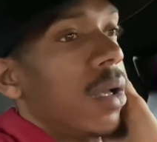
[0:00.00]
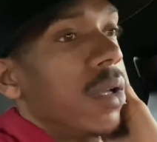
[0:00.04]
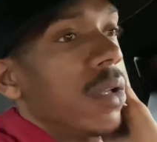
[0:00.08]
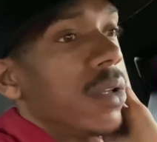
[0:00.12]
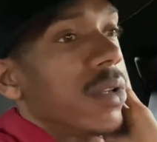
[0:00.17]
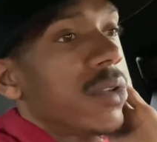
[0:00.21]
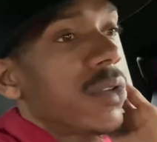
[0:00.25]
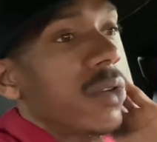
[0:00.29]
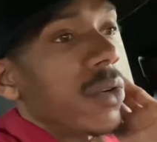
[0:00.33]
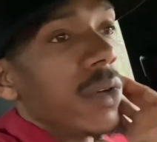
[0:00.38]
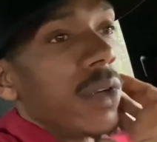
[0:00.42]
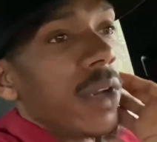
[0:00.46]

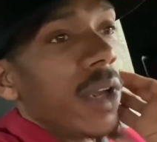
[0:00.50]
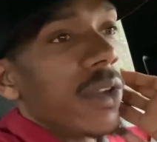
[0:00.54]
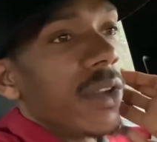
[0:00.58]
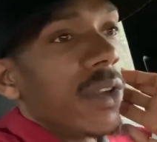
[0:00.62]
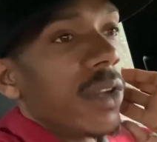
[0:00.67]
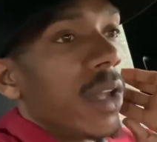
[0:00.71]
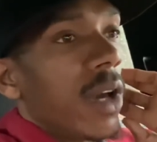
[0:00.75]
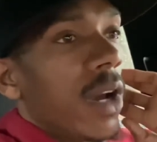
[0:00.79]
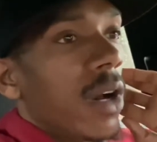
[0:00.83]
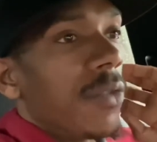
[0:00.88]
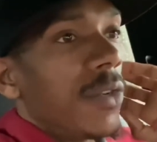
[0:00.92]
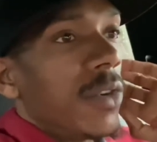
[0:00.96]
to another
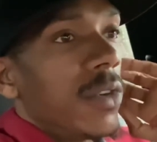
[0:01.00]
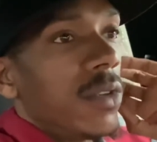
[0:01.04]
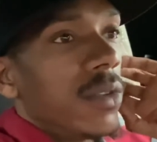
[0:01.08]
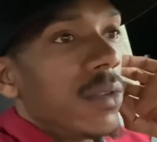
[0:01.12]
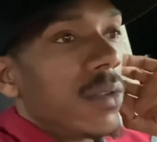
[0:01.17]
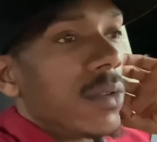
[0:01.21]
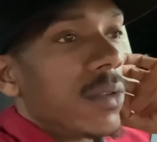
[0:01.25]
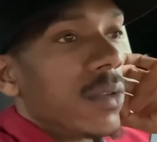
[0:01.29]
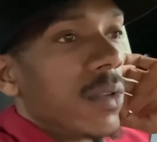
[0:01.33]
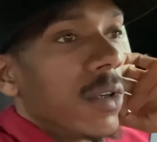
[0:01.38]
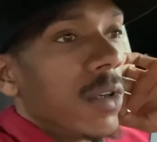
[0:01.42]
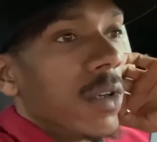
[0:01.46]
level,
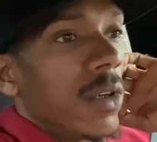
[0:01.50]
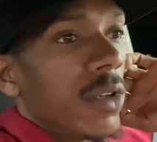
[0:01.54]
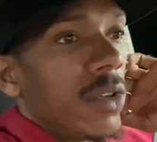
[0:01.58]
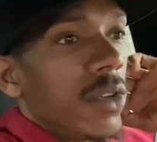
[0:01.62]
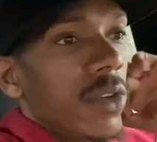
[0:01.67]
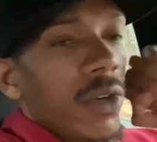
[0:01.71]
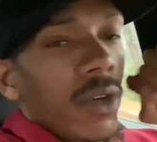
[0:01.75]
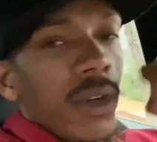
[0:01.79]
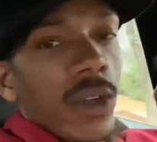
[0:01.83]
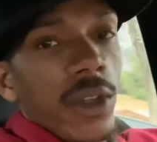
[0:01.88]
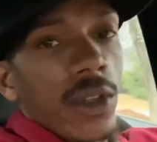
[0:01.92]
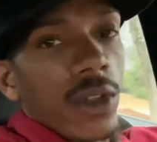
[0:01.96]
or
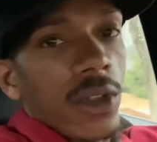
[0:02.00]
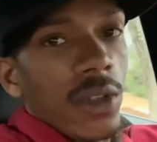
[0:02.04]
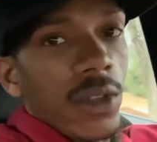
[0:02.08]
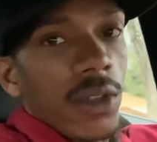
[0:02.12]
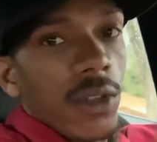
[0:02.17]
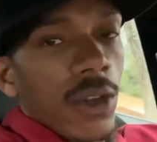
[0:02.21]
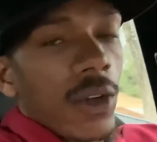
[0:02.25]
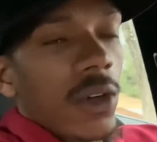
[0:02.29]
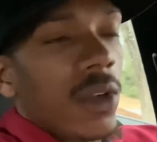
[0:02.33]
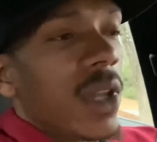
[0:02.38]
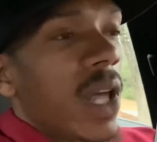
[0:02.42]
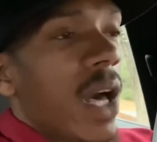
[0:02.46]
doing,
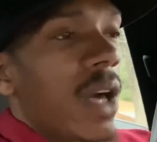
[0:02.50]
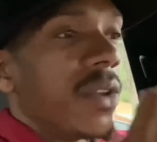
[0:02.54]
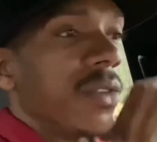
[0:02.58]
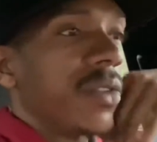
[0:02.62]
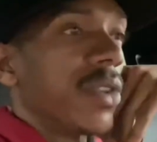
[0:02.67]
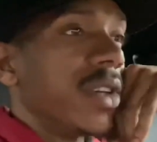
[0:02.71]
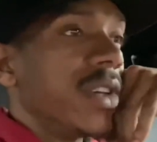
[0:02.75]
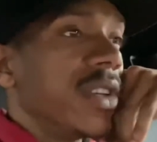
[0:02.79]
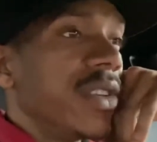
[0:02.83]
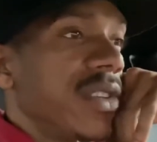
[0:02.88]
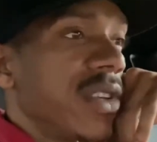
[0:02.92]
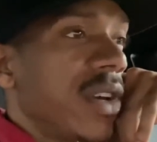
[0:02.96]
you know, a lot of
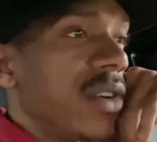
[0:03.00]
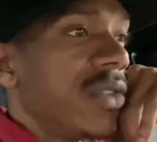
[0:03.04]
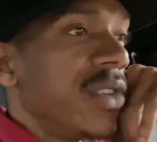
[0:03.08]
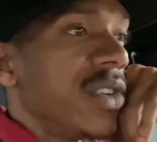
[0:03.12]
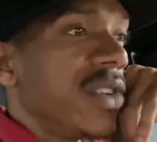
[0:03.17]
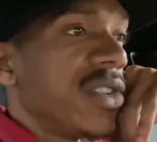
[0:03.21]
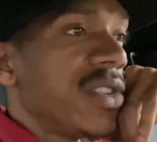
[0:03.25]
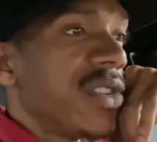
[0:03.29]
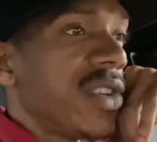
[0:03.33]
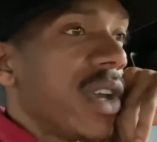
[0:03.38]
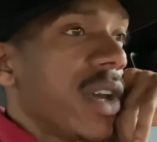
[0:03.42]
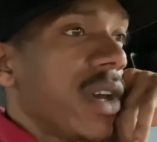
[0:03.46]
things on
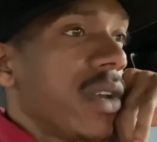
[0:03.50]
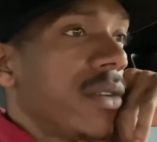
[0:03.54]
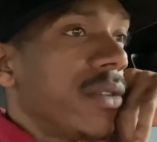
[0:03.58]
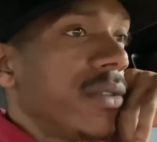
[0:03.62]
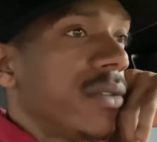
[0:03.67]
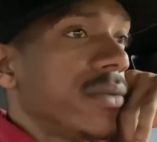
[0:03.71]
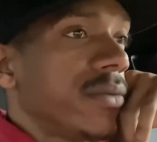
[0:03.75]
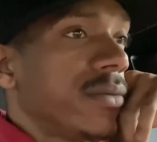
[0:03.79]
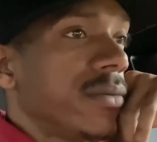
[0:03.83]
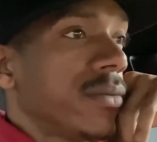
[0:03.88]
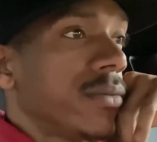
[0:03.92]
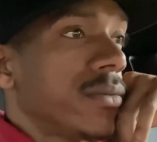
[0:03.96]
this
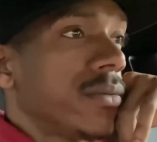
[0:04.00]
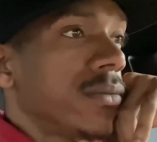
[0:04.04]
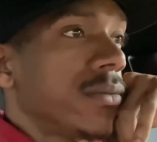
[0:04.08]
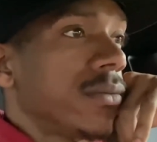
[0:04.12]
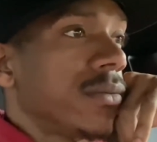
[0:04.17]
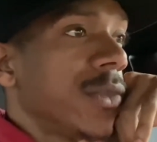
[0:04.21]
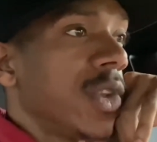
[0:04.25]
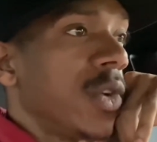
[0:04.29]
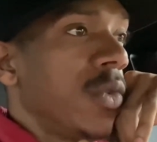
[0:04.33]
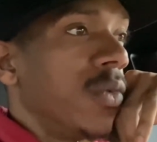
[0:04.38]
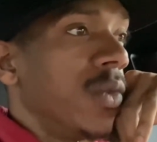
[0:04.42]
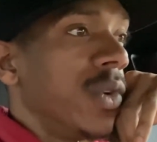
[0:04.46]
channel
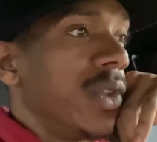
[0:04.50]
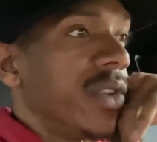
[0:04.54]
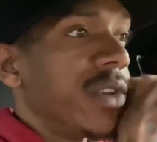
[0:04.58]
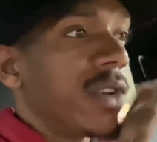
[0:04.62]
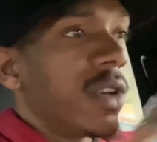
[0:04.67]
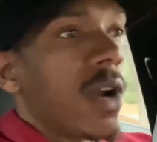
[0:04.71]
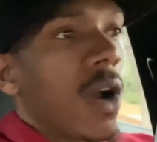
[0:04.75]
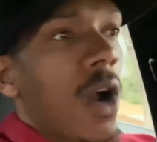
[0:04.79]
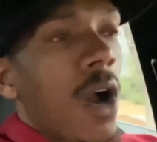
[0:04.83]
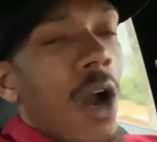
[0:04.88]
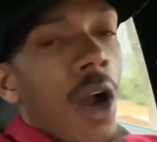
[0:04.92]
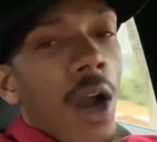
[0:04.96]
with the
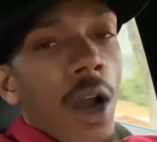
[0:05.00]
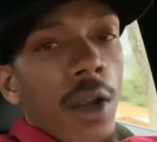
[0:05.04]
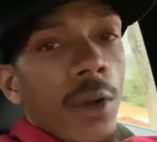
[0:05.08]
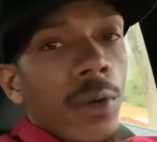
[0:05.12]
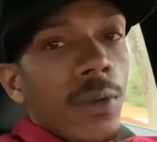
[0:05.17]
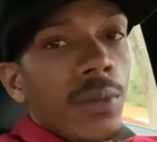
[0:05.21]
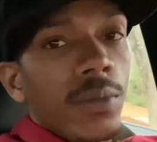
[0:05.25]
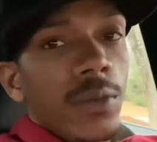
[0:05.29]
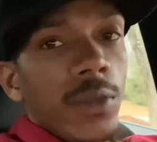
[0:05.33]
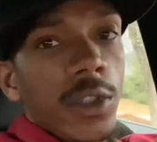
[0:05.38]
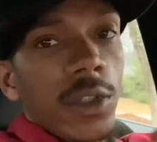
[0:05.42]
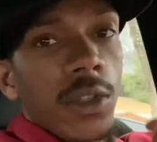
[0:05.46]
car,
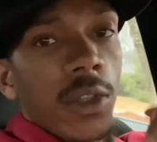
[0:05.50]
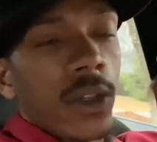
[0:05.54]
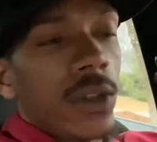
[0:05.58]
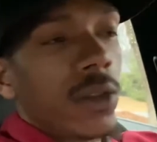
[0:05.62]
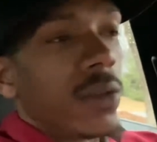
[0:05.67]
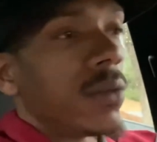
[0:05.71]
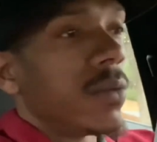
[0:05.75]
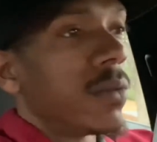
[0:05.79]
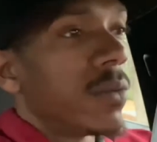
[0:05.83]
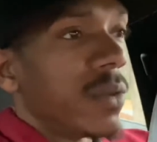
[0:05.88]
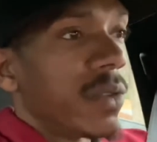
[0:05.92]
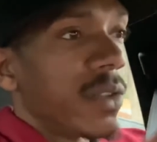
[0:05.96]
and, you know,
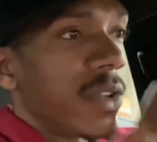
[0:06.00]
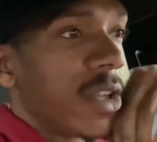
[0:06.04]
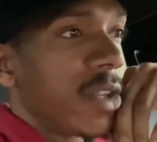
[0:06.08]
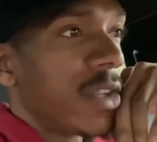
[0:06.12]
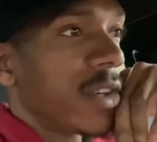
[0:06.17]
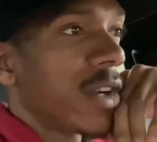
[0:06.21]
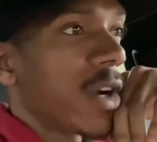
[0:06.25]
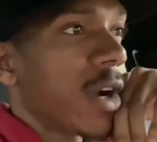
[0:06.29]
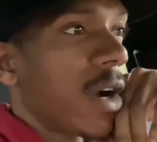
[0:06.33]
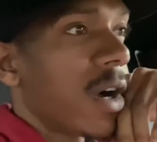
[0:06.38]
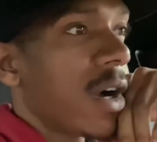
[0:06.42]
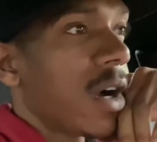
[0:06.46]
with
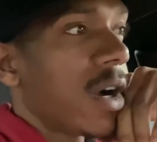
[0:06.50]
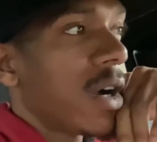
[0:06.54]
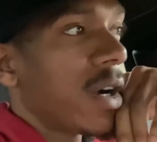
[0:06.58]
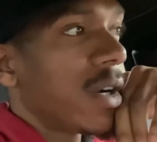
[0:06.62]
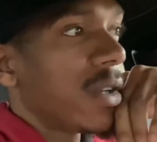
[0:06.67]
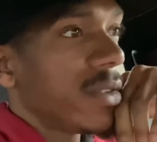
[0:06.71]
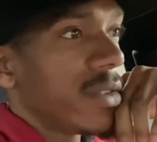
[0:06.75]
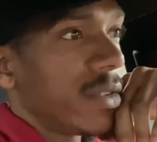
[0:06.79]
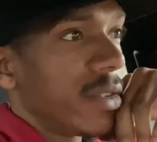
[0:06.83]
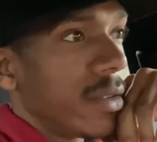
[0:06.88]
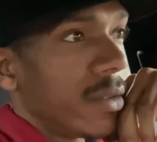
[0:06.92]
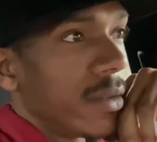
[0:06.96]
other
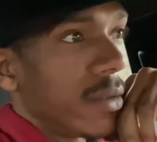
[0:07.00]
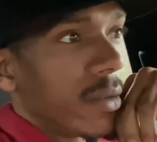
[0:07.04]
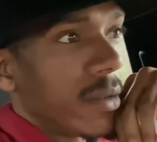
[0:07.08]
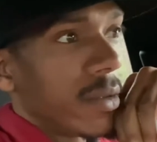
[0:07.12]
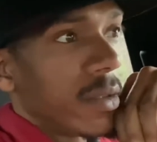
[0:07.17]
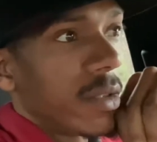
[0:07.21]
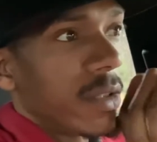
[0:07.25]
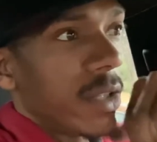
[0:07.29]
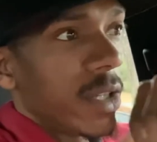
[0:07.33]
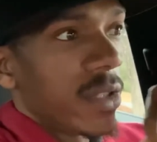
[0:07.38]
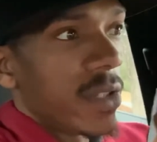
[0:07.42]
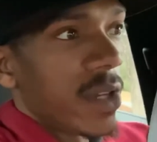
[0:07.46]
cars,
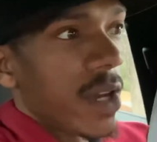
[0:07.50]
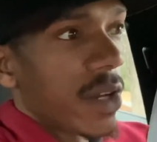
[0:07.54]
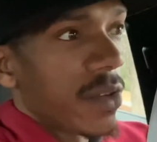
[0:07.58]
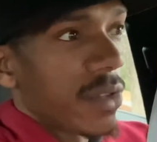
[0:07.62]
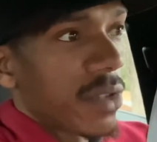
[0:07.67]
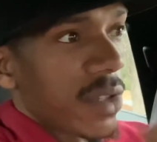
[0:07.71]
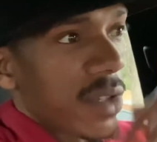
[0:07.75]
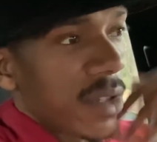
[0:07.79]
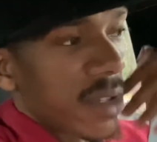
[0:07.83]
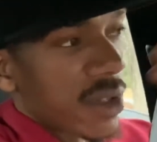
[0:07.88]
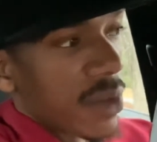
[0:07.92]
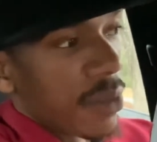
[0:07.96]
and letting y'all
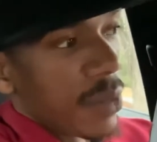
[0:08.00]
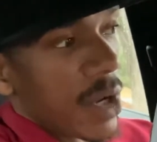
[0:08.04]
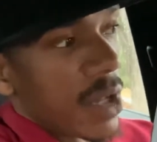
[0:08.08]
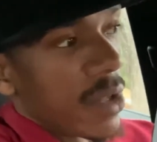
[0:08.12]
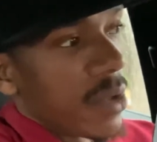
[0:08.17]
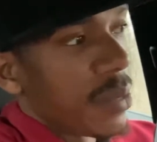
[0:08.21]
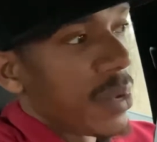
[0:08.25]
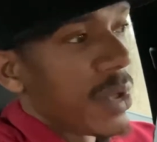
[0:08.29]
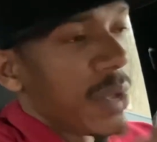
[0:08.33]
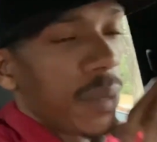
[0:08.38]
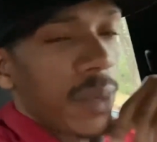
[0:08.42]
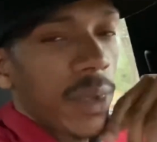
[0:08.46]
see some
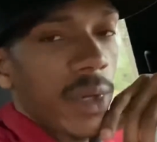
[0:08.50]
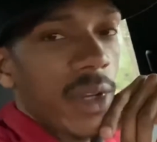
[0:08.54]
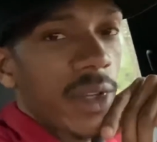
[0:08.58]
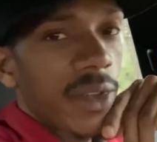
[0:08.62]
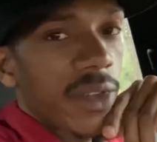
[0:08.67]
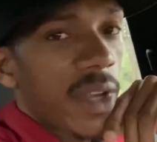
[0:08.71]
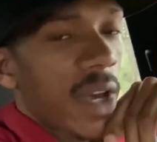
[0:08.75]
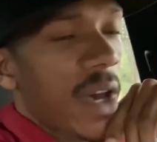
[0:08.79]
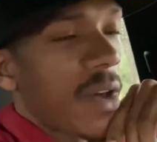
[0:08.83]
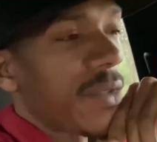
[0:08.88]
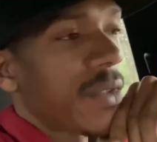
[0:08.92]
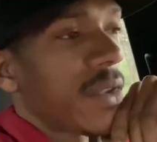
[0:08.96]
other people
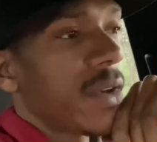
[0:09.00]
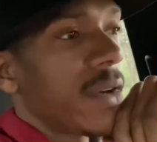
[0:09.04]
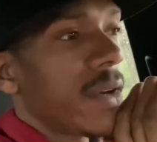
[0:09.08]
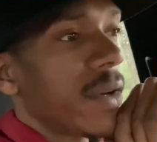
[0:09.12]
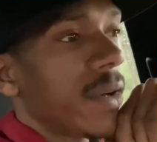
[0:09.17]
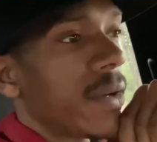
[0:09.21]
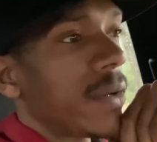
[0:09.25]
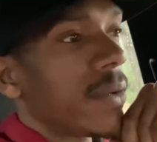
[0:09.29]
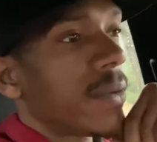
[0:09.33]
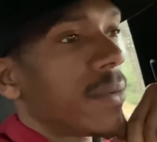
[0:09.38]
that's out there,